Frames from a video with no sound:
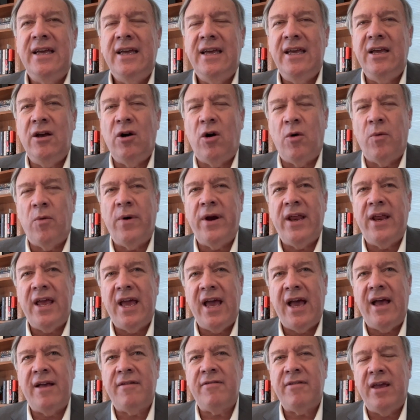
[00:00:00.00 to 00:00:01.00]
He already
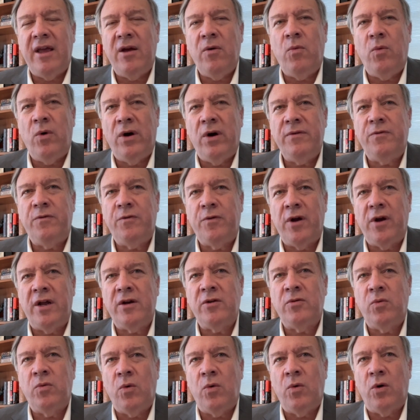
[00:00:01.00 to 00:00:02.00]
has a
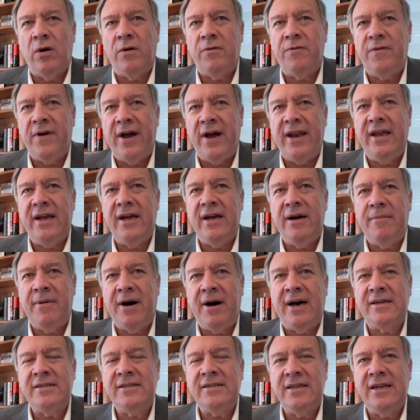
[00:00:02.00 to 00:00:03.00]
one-front war fighting
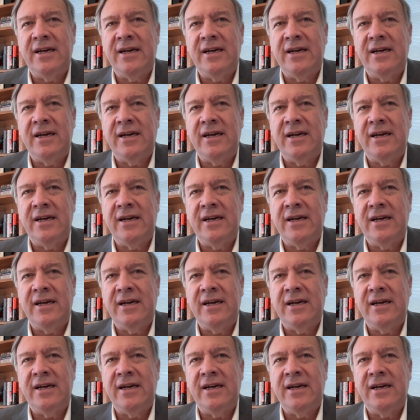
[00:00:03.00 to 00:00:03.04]
Hamas.